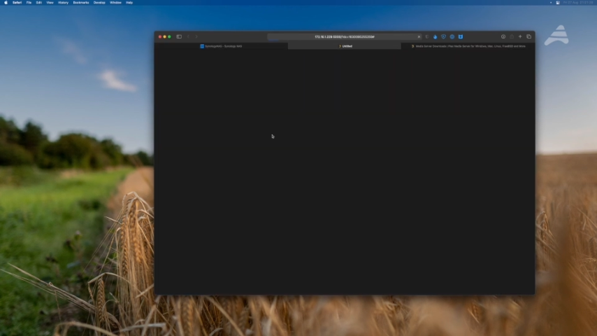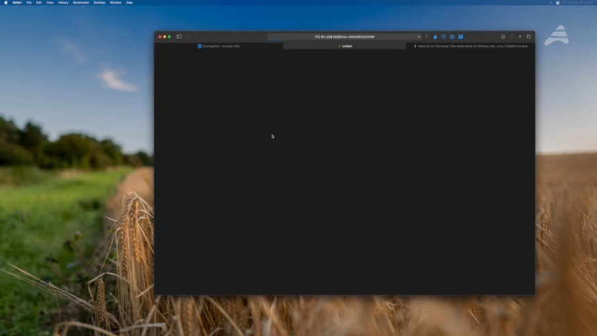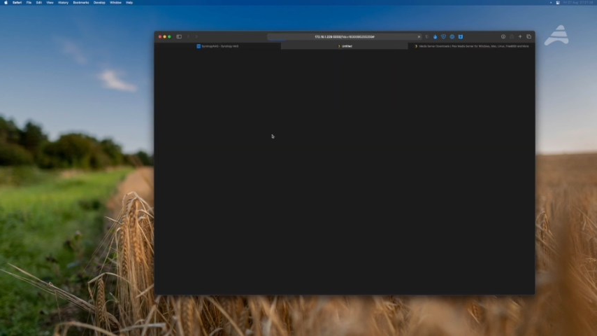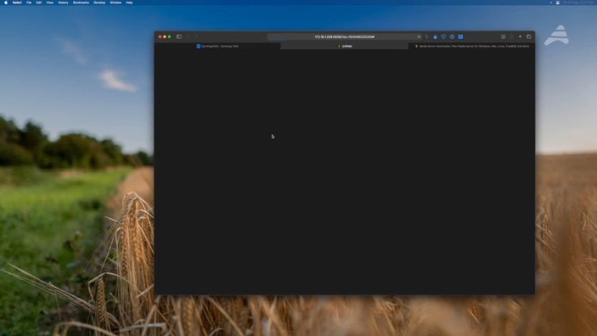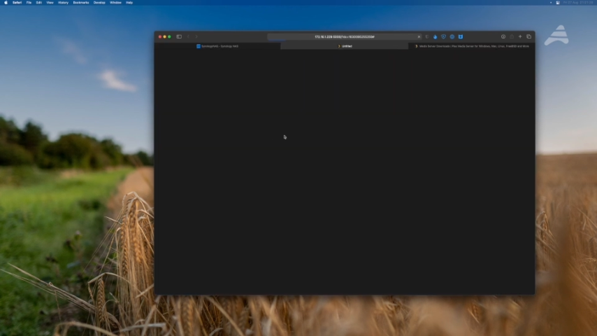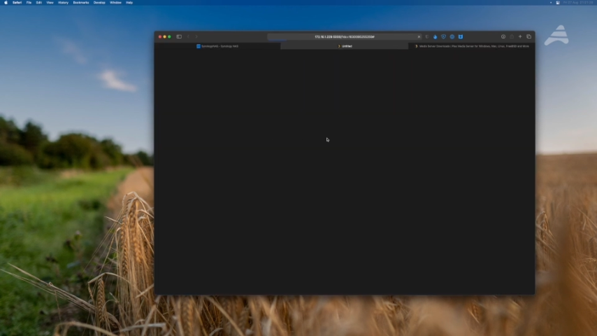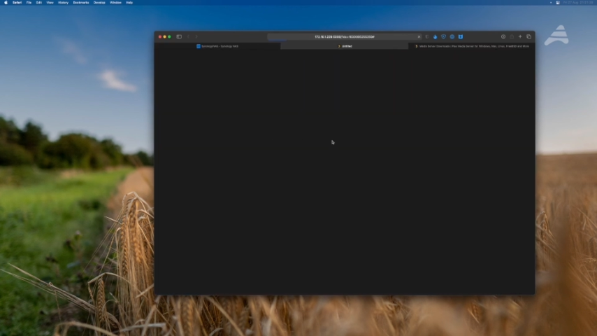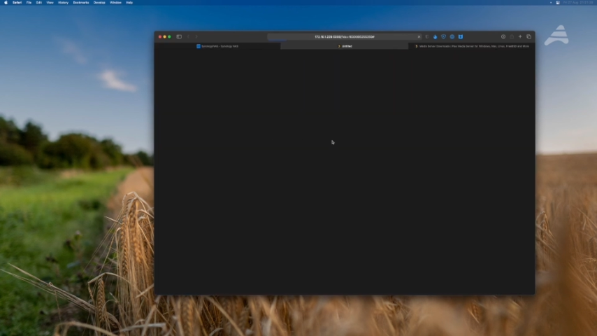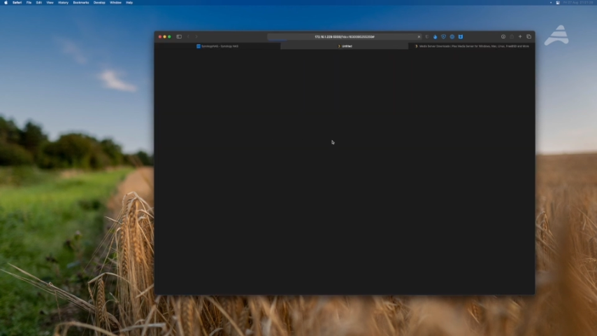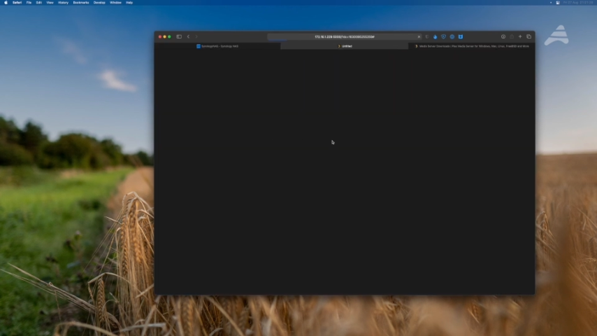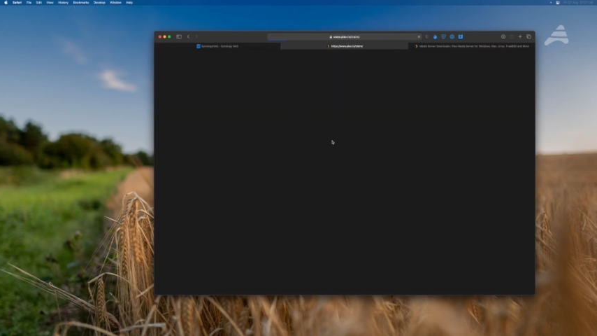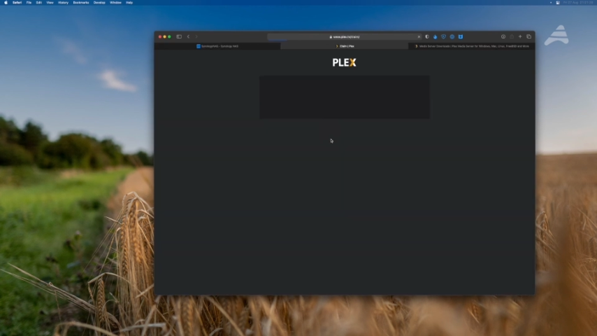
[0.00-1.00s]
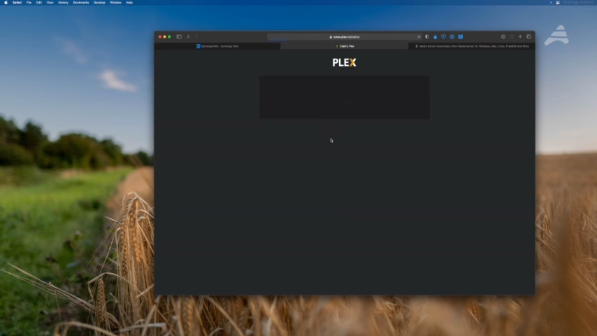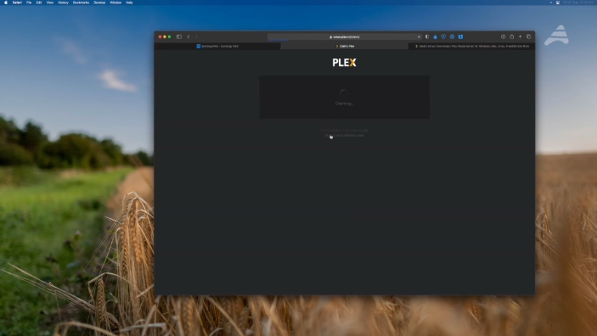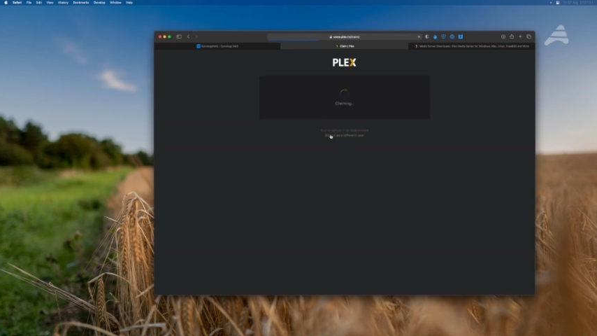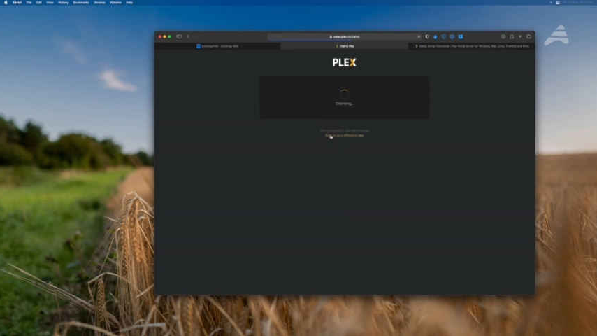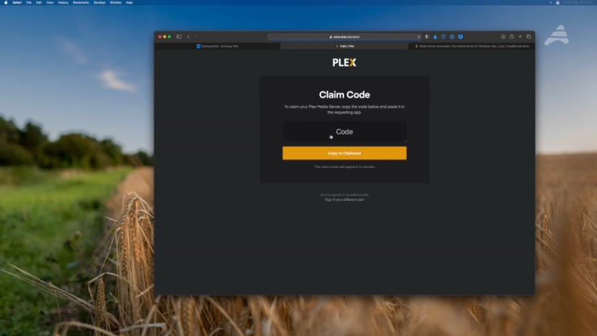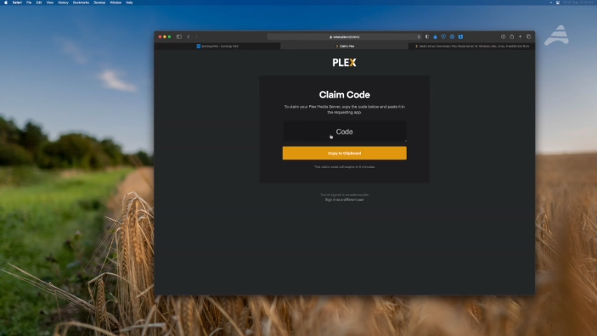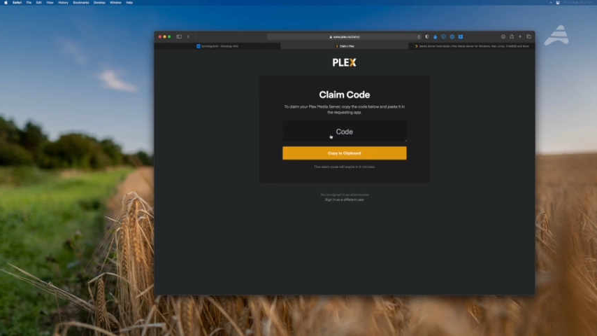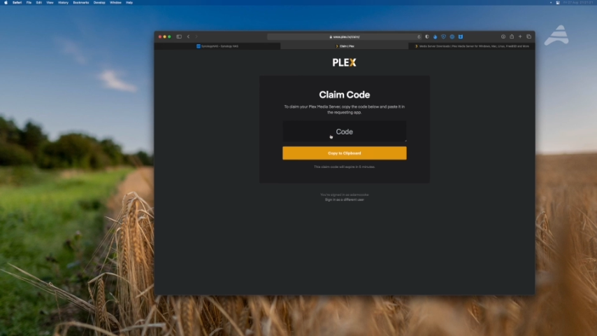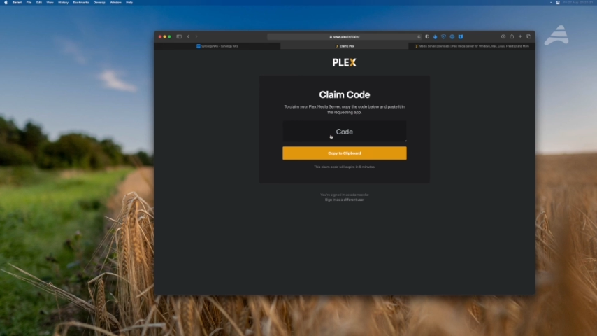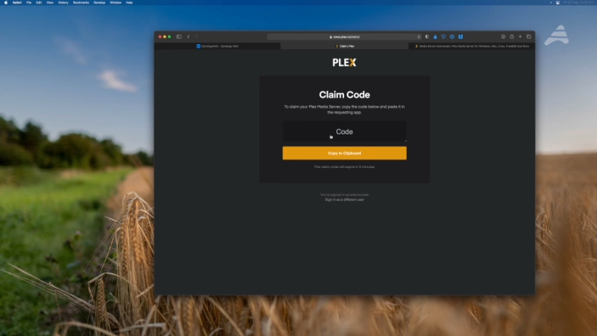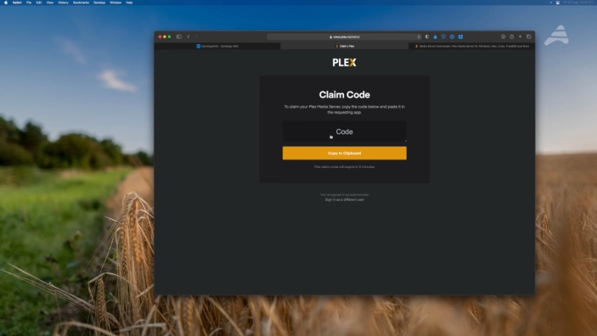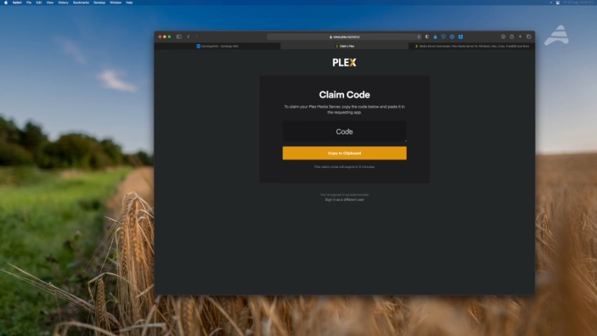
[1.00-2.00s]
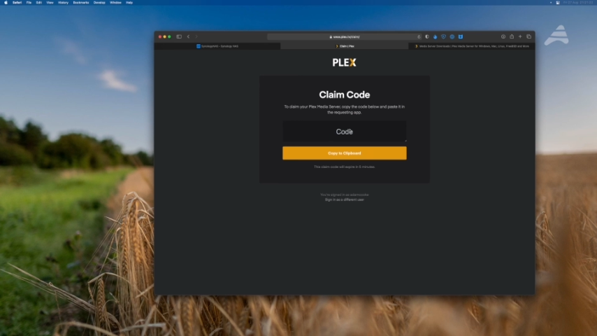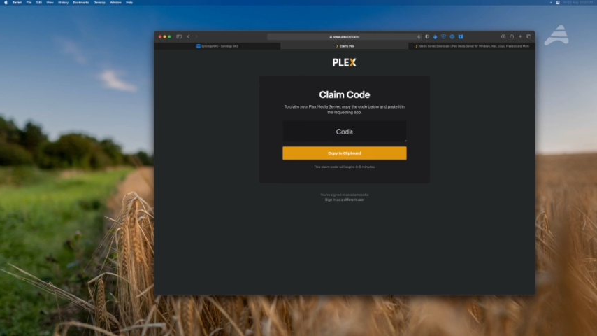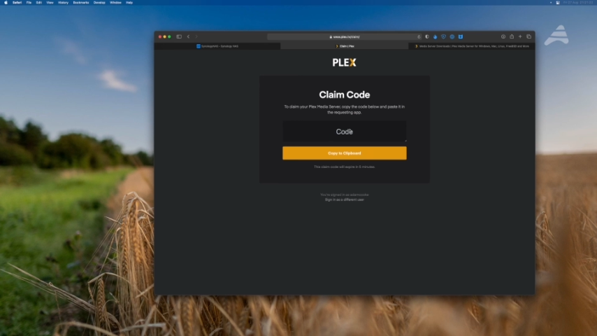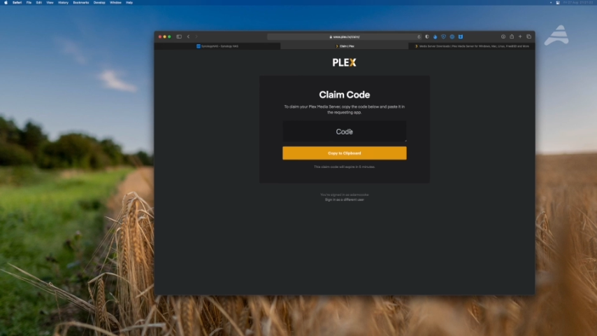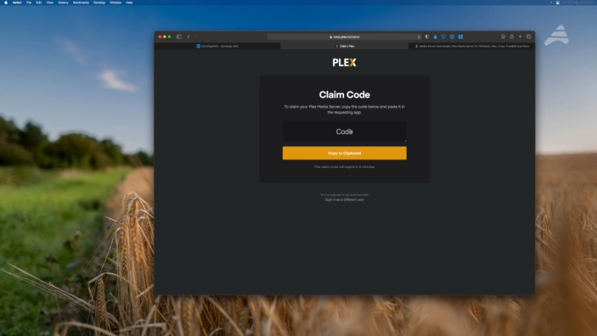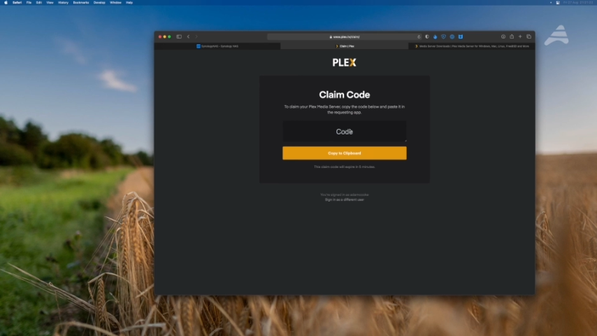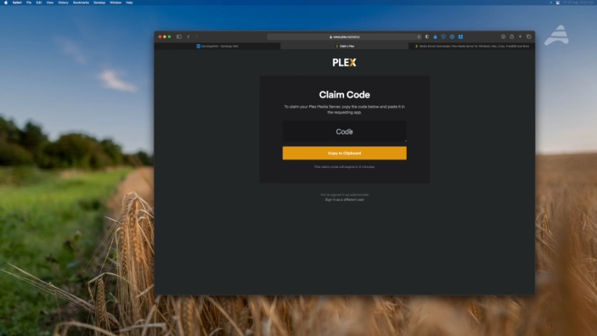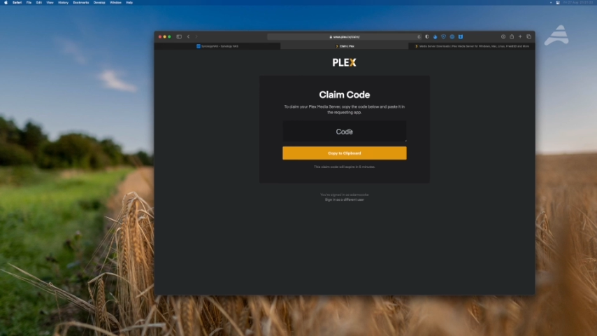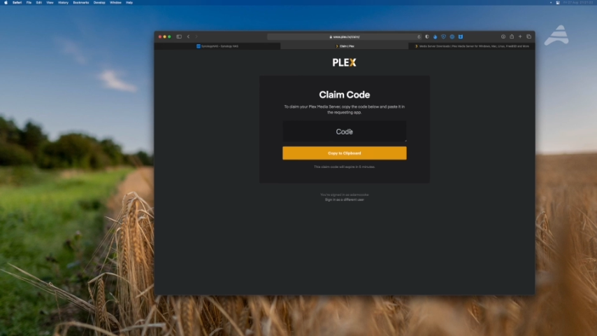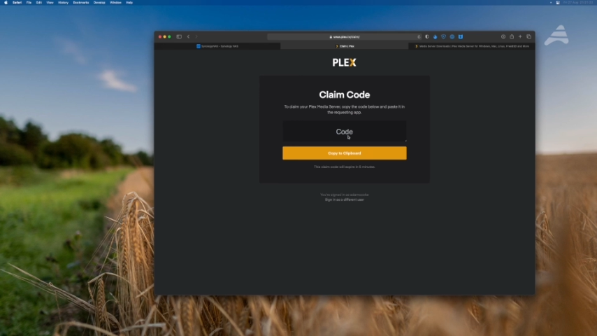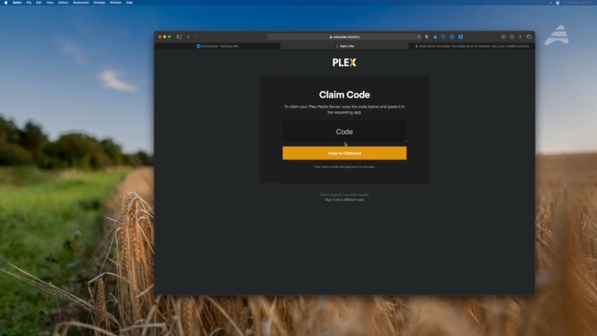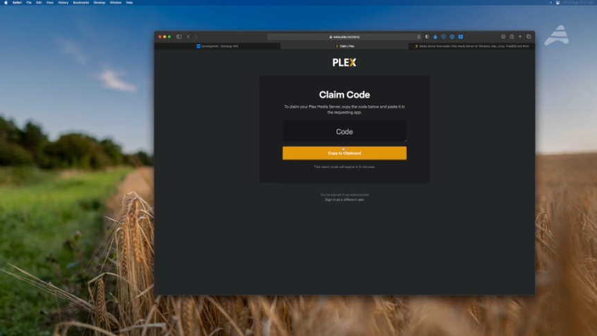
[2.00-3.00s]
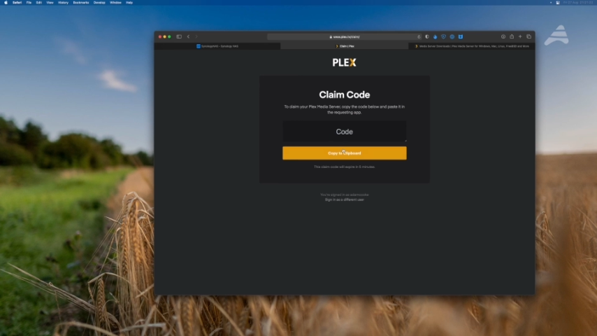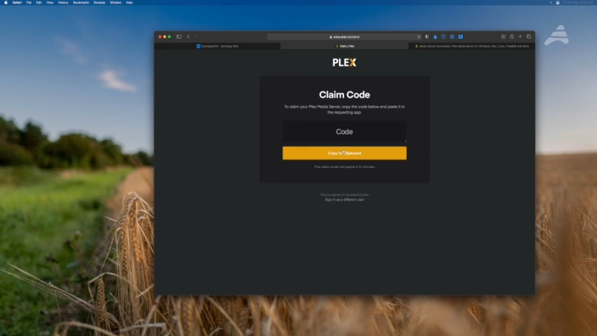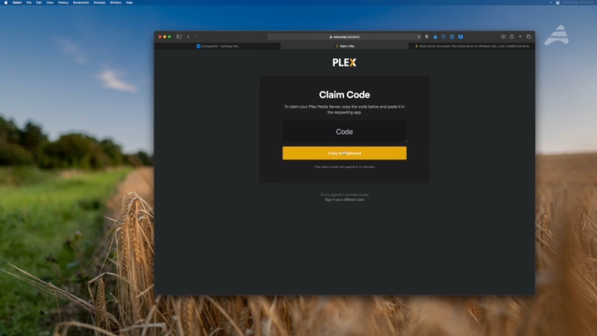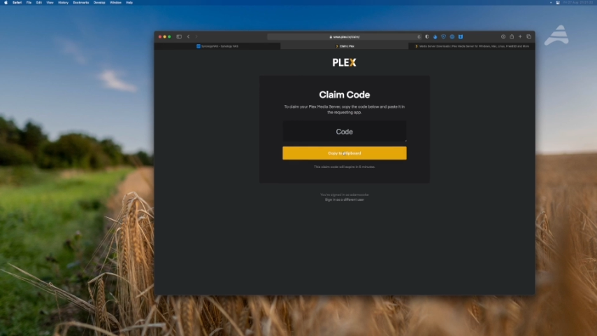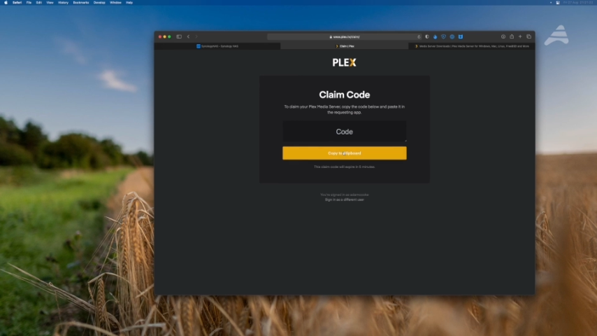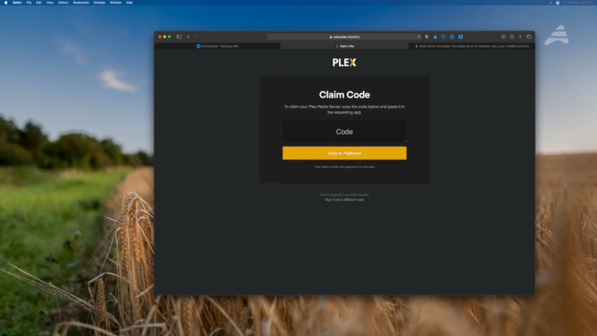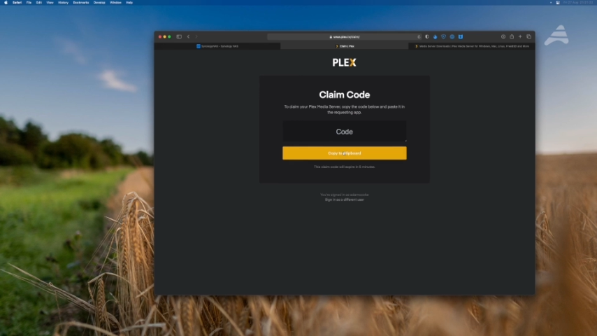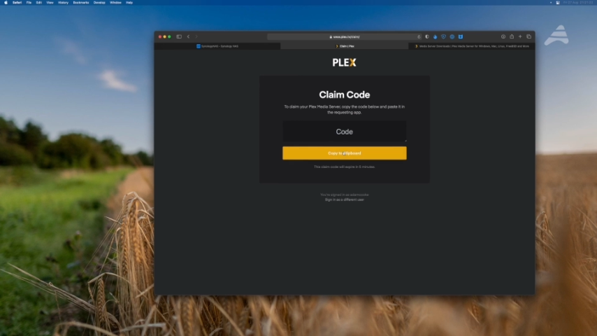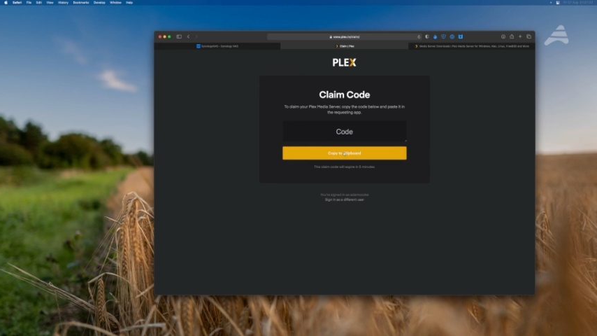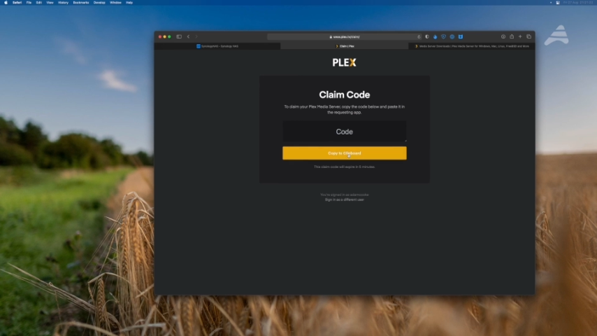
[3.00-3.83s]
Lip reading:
[unreadable: no face in view]